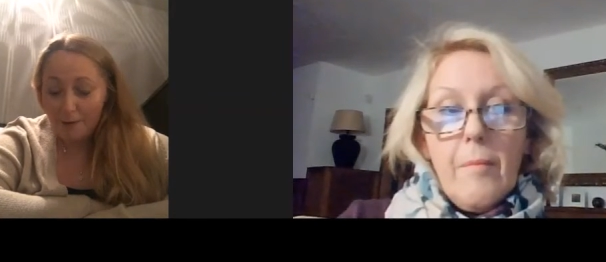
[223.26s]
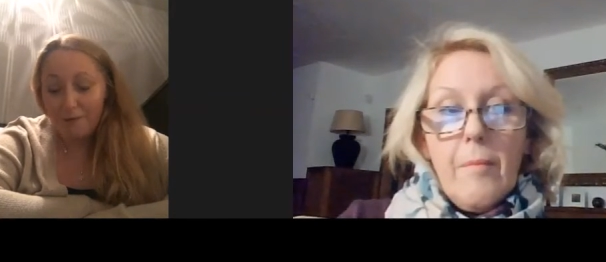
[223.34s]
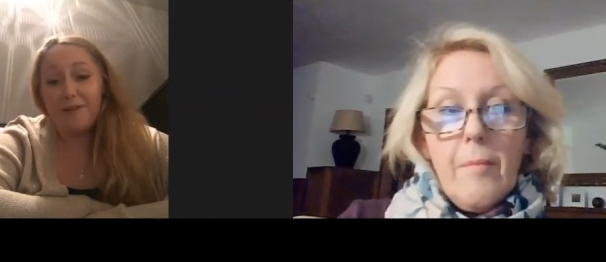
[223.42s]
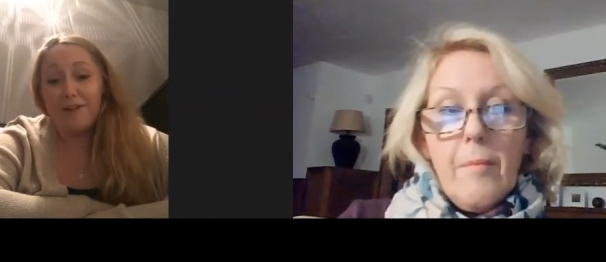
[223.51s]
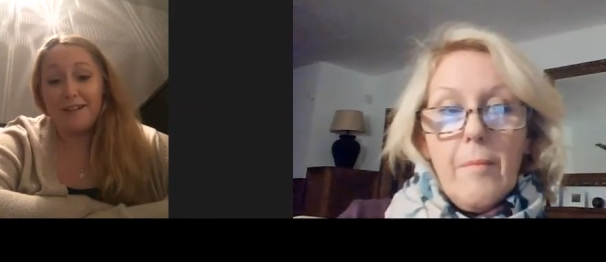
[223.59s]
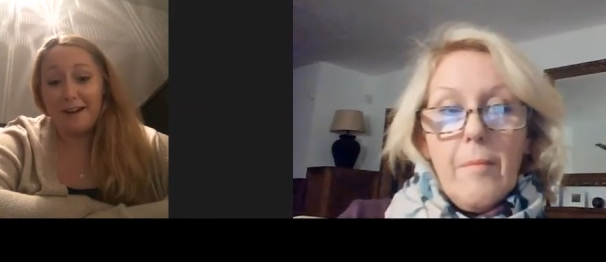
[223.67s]
Speaker 1: of the
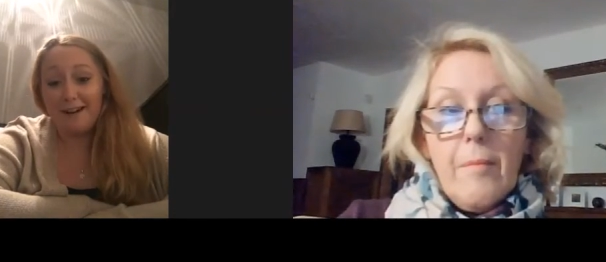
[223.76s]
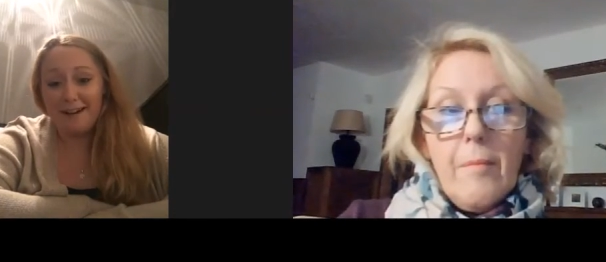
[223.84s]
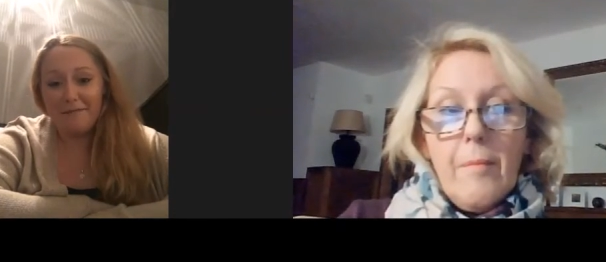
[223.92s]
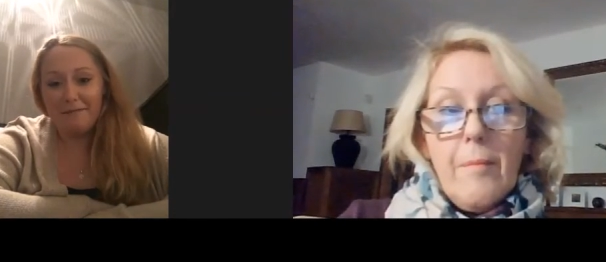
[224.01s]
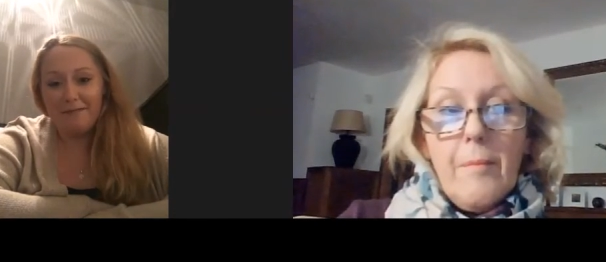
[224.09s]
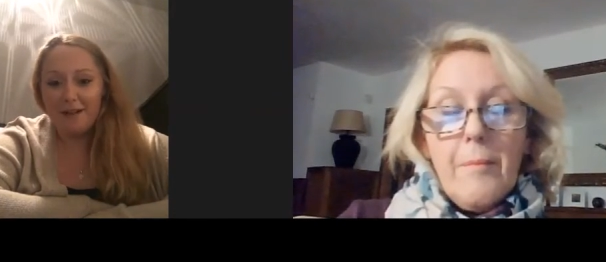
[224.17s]

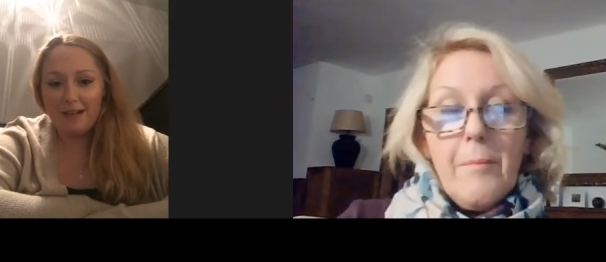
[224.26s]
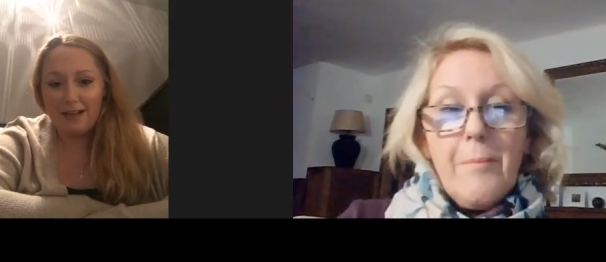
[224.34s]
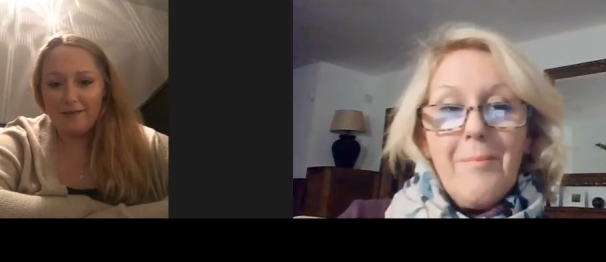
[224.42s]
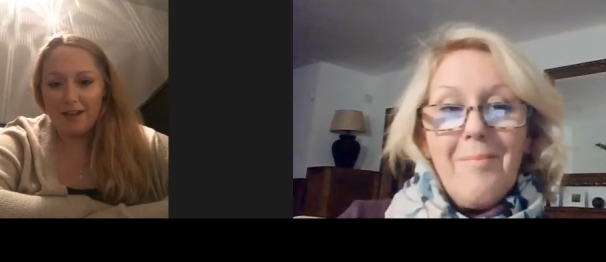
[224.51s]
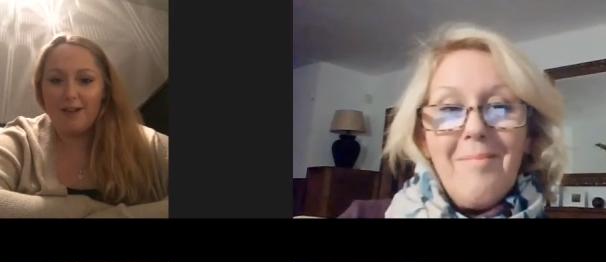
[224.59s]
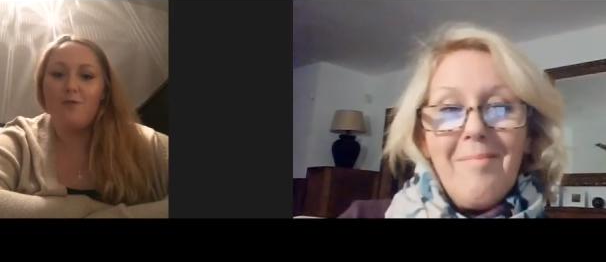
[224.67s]
time her
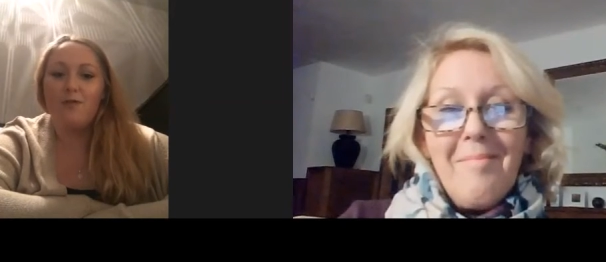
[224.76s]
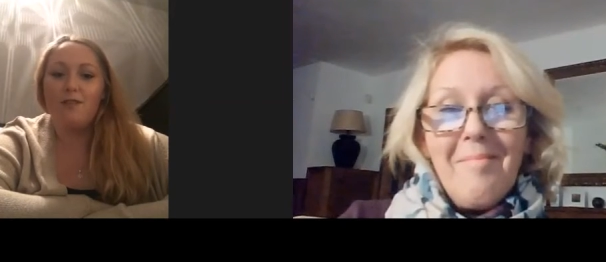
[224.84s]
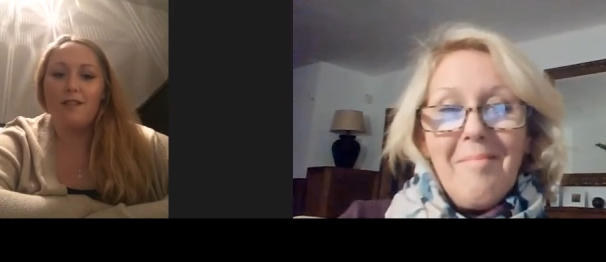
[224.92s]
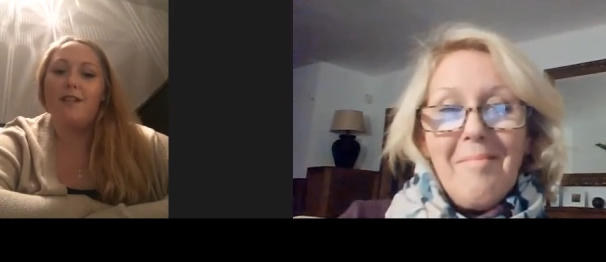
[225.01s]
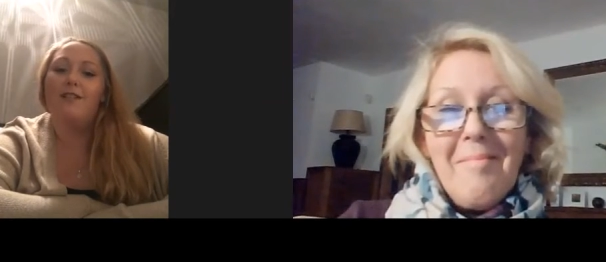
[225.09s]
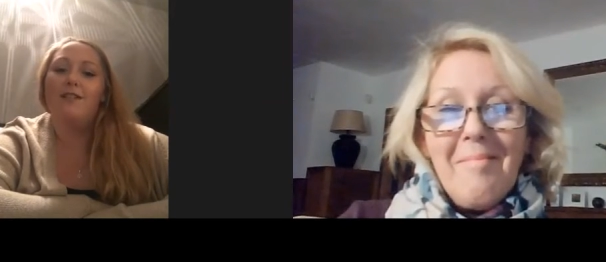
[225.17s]
living across the
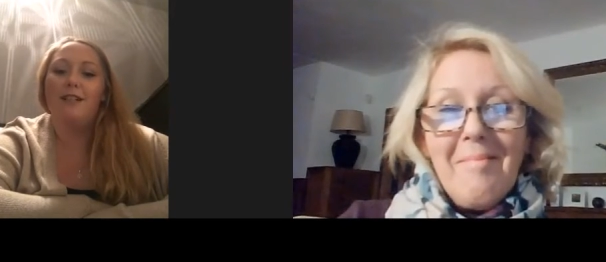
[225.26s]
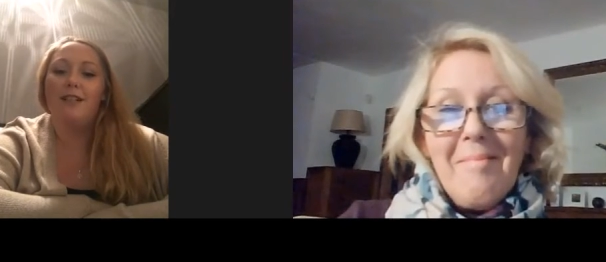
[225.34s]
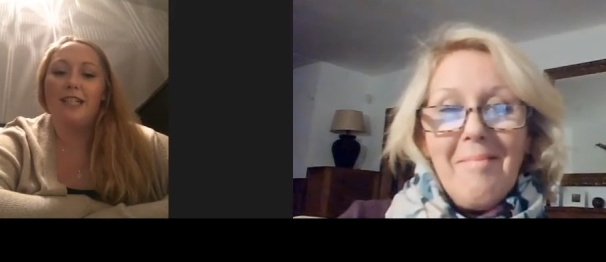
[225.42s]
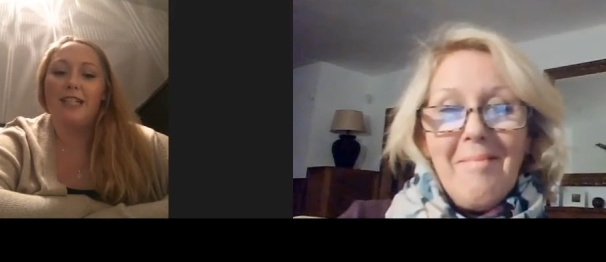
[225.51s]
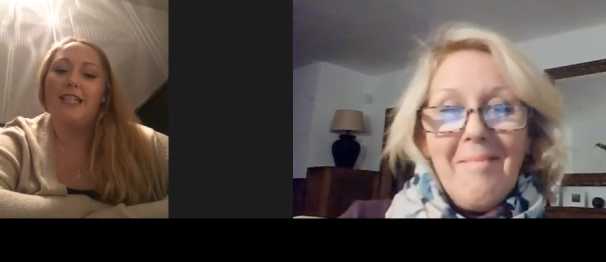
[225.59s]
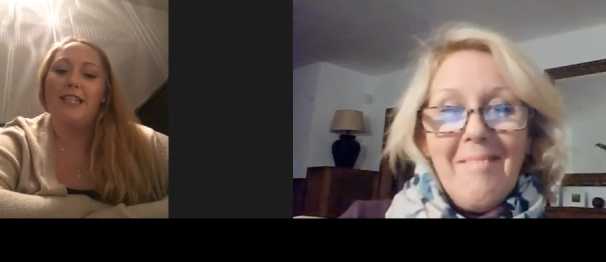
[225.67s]
like
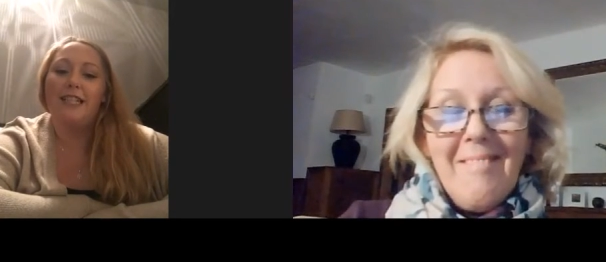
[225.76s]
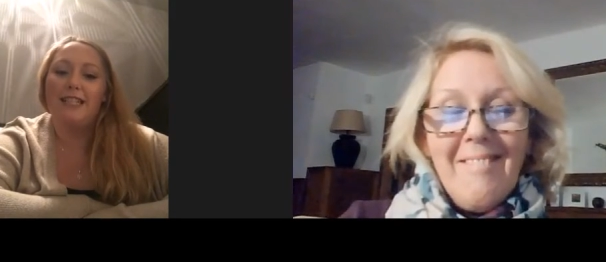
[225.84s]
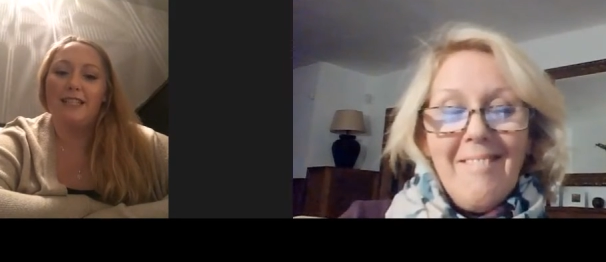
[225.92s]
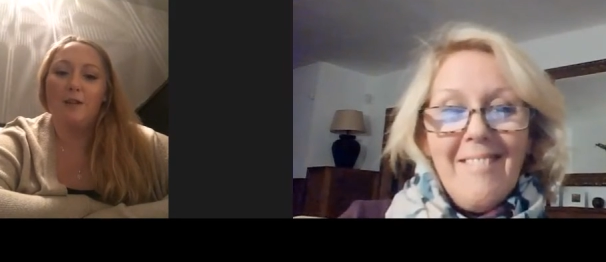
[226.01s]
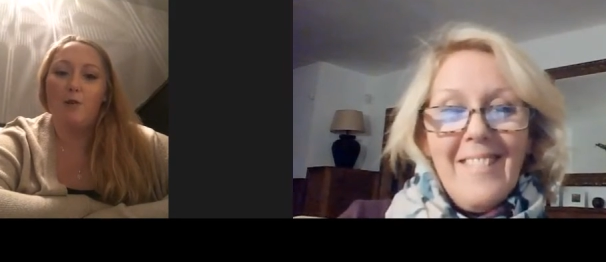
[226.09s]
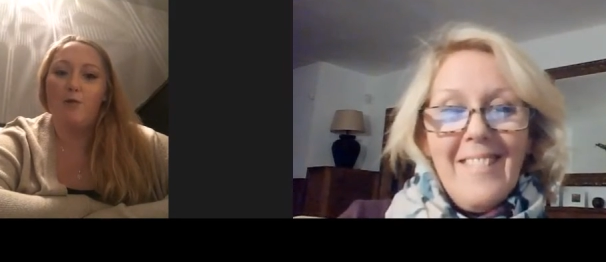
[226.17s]

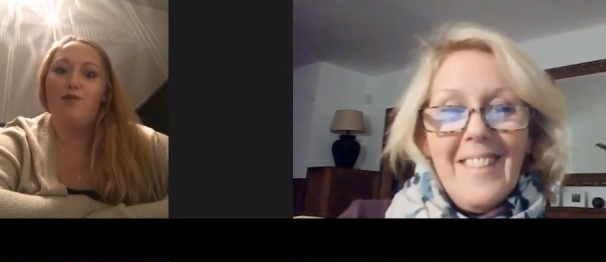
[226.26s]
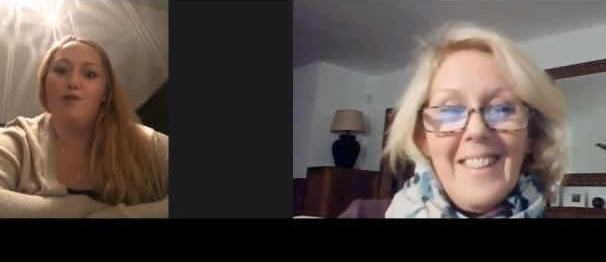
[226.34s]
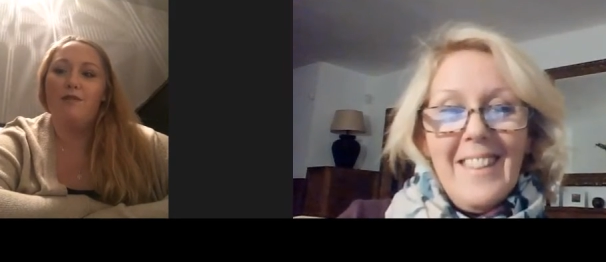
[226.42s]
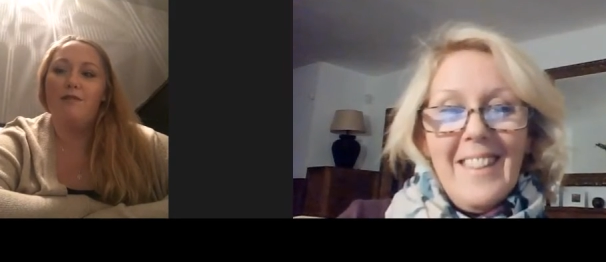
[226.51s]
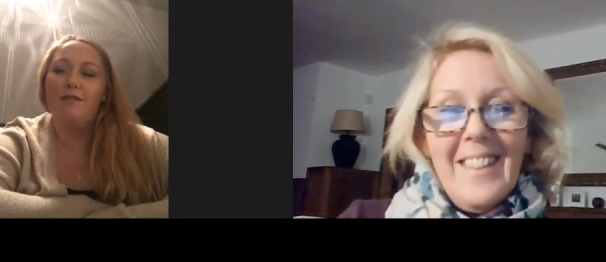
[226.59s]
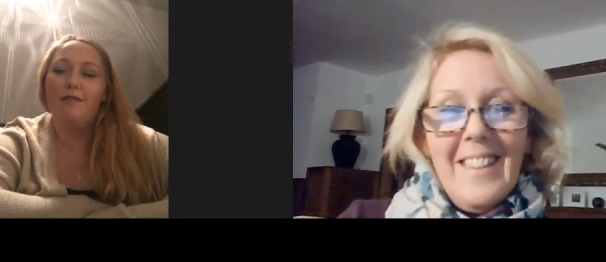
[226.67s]

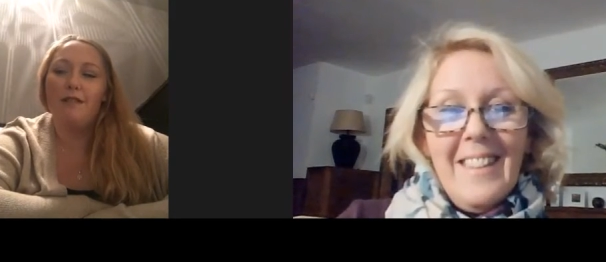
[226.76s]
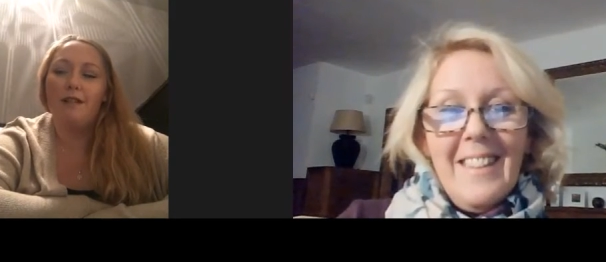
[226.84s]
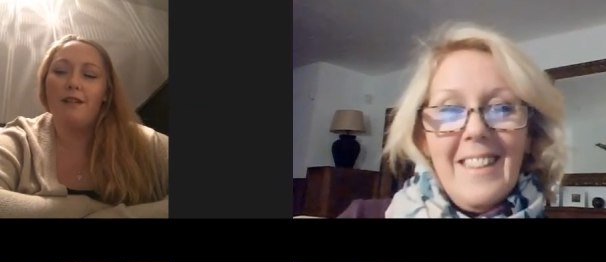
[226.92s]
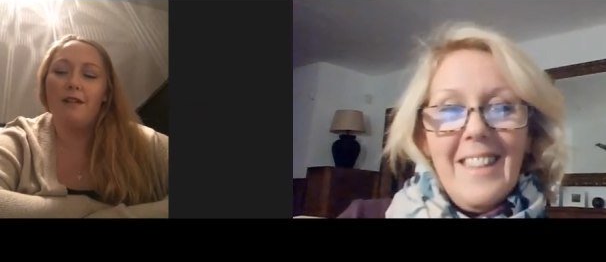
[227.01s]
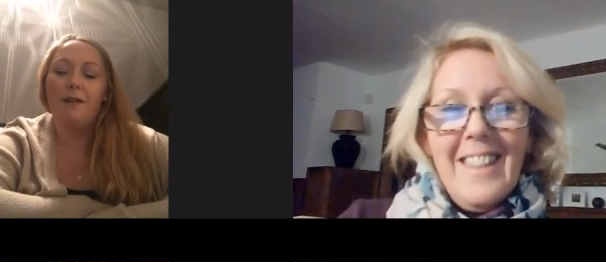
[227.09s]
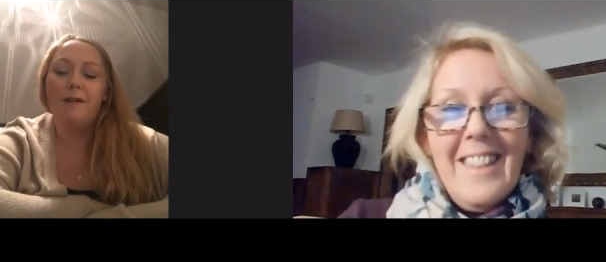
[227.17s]
oceans so